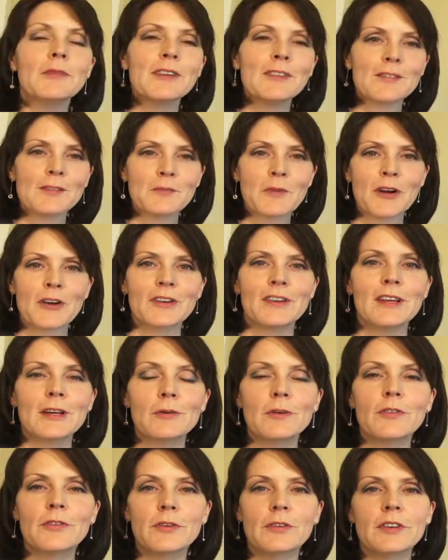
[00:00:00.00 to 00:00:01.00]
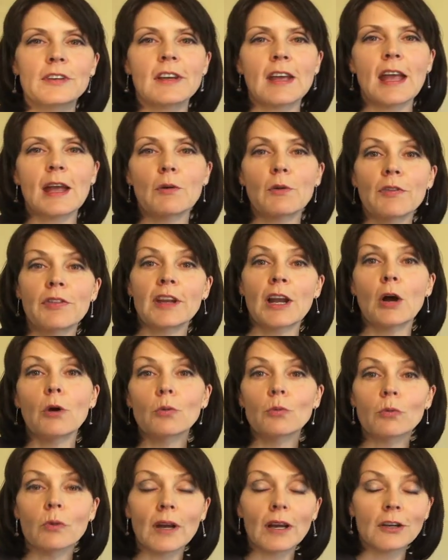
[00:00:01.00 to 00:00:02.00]
Lisa Martin here with you today with an
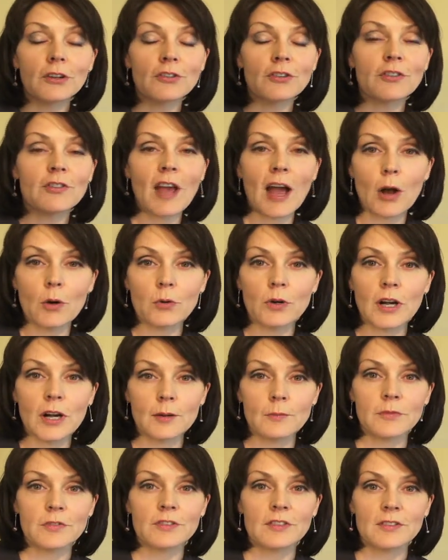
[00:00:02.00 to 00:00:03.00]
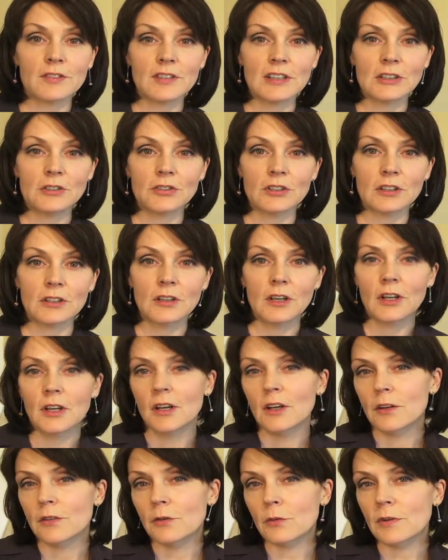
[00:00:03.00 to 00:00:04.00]
outrageous outcomes distinction.
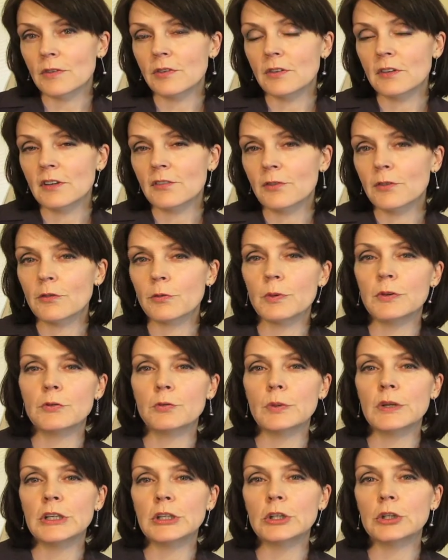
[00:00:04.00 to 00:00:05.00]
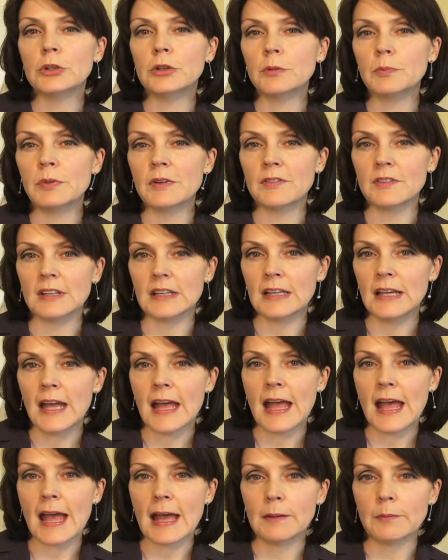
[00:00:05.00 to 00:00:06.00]
So what's the difference between good busy
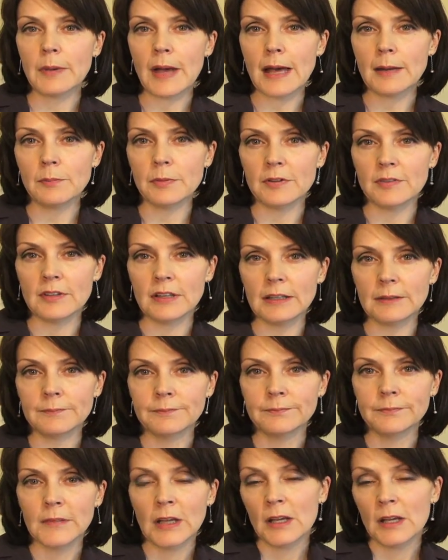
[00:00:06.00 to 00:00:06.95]
and bad busy?